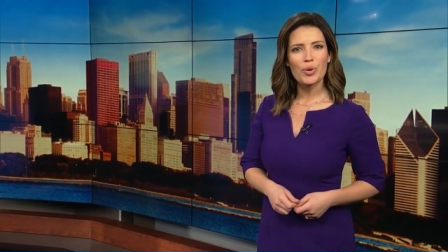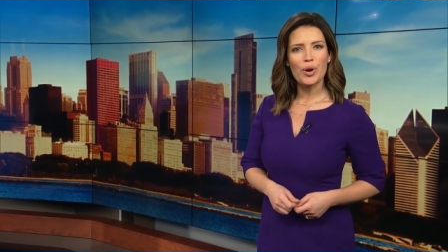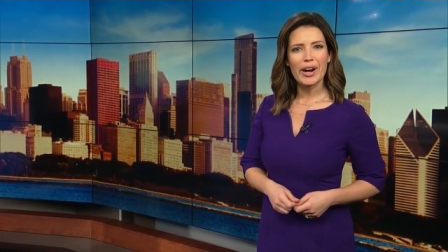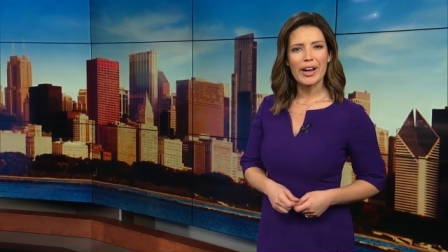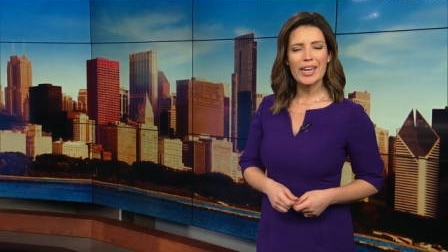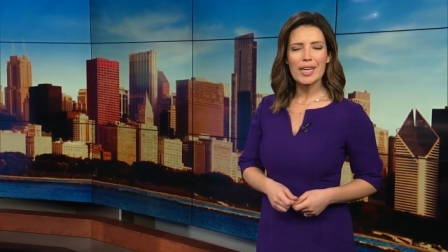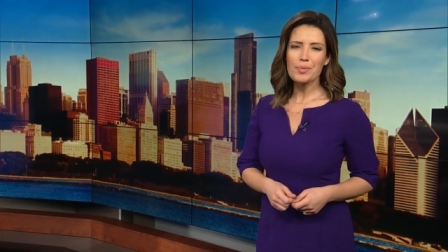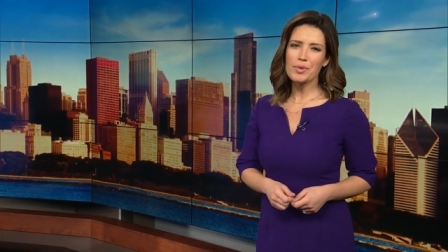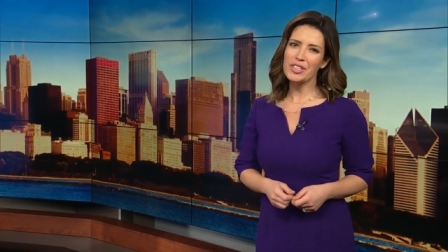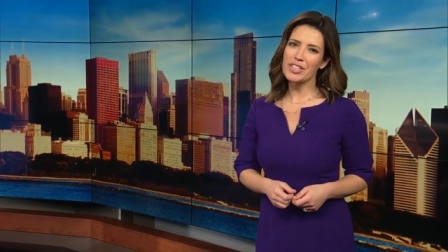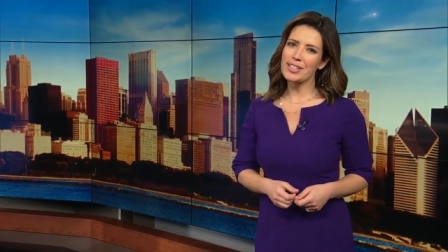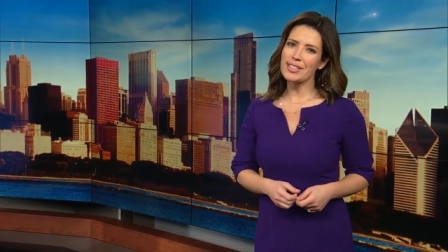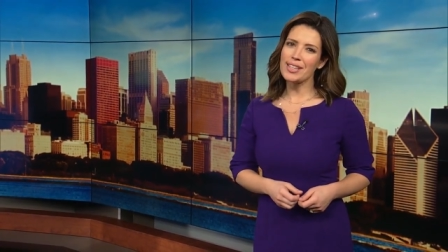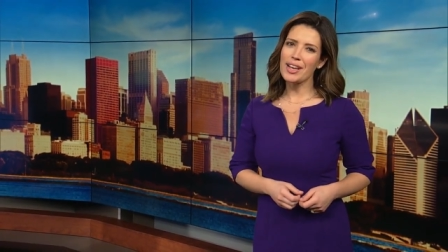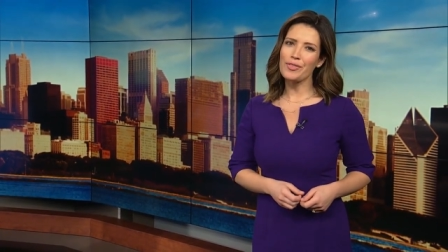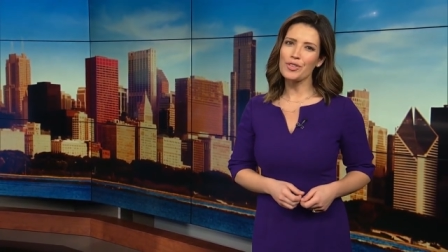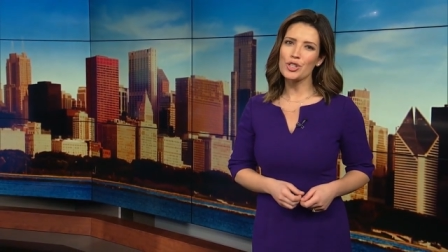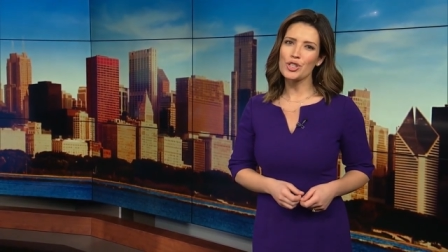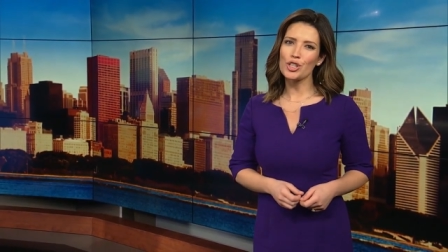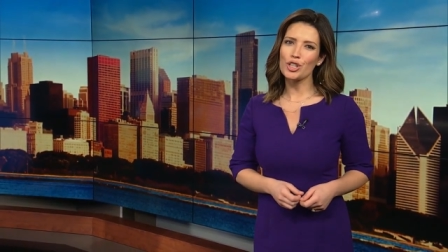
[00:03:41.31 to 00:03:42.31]
our ABC
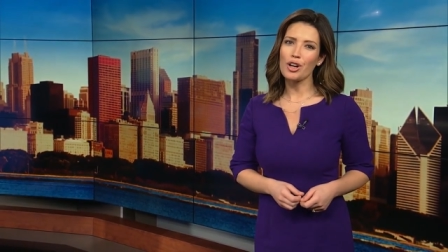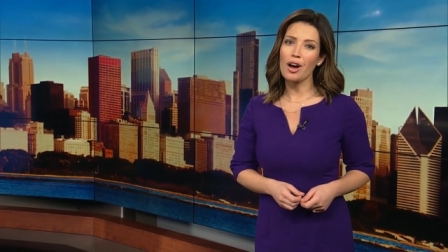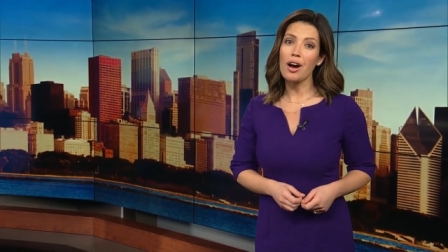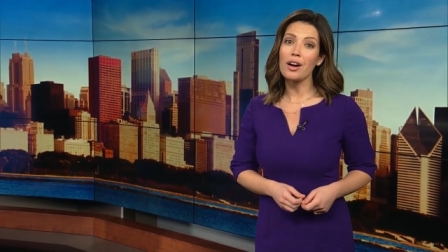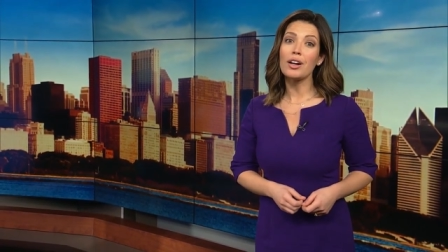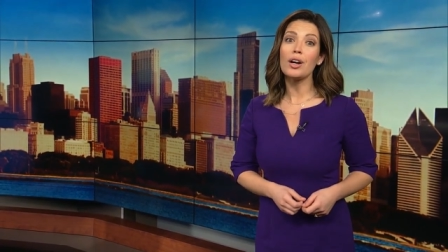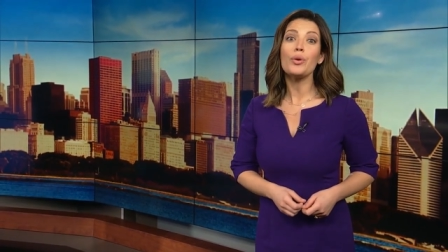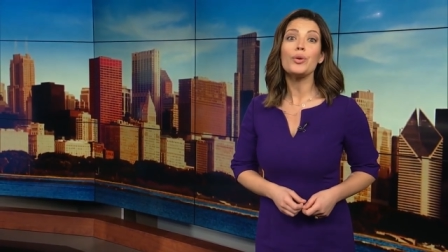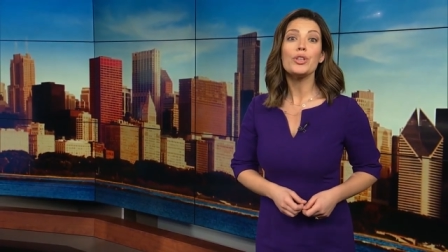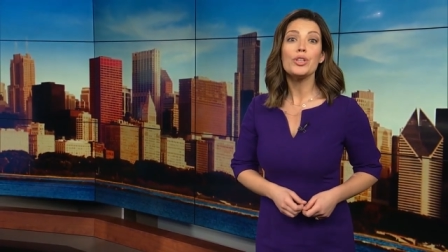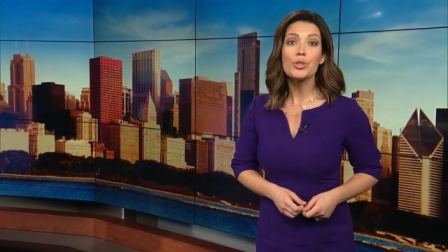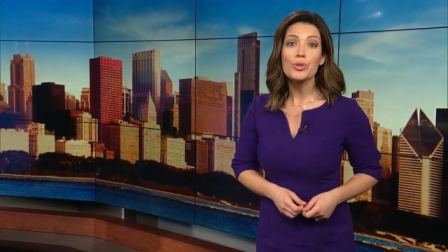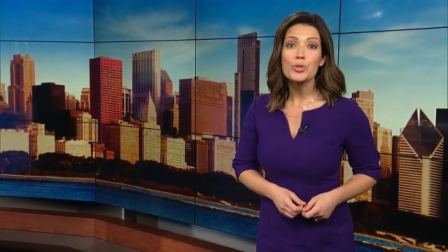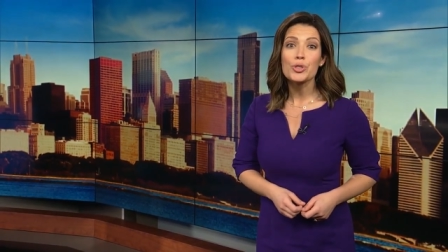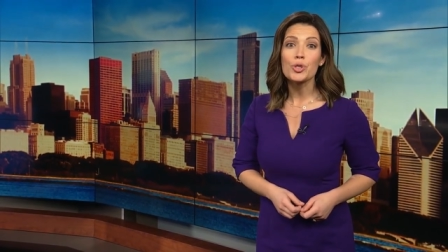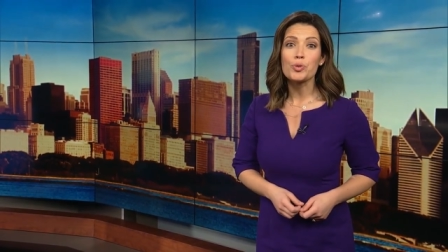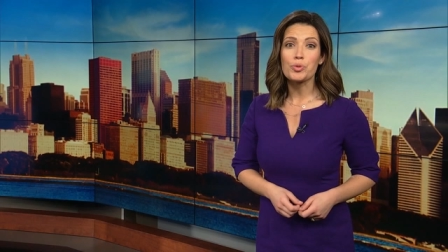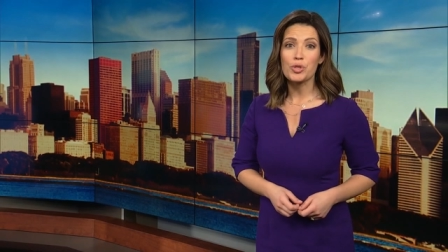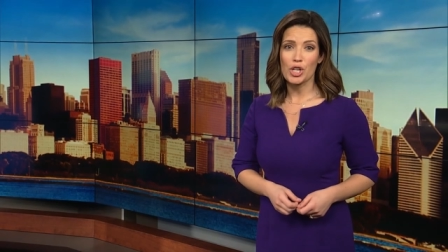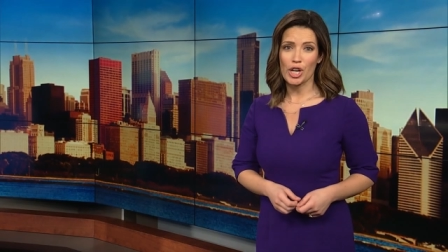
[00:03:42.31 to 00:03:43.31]
7 Chicago
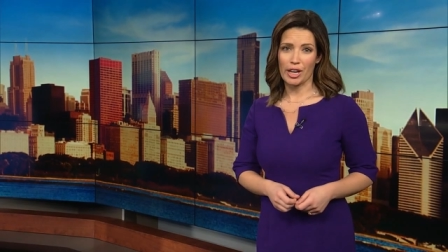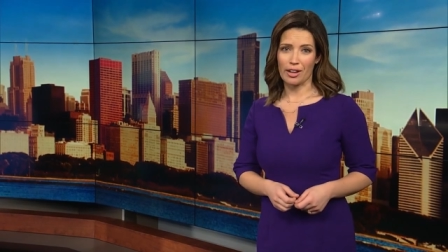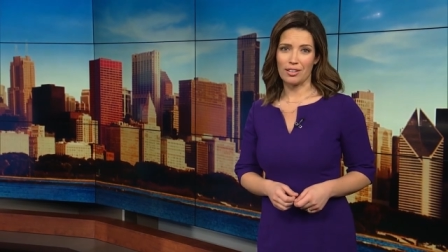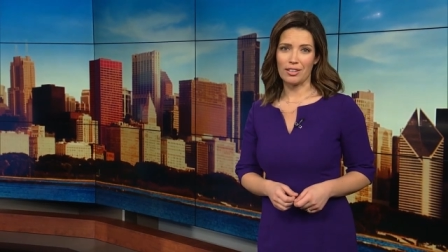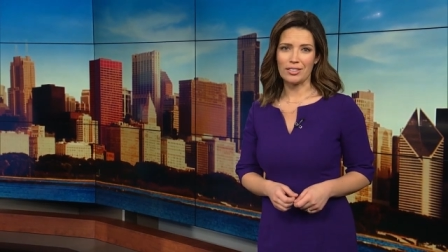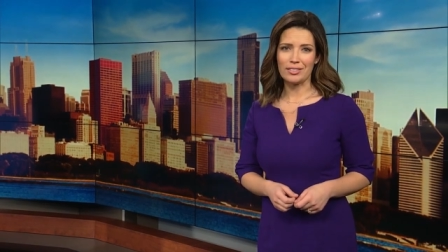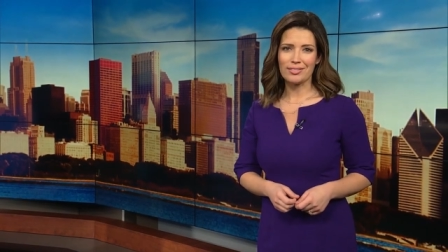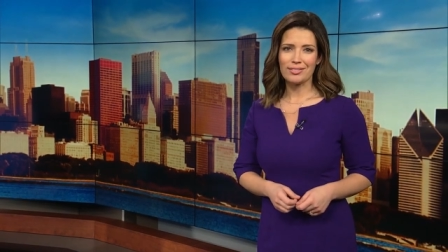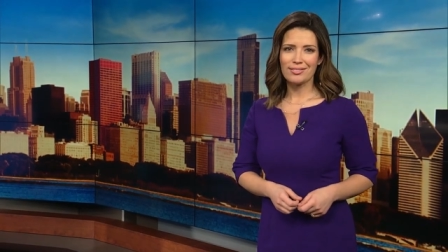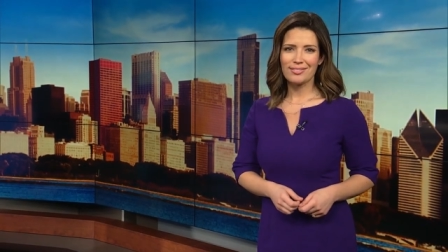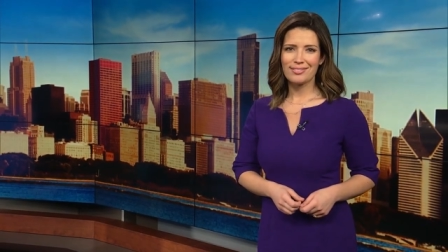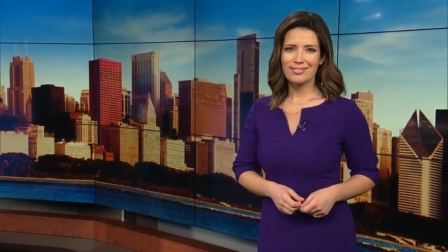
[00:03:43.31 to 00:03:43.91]
YouTube channel.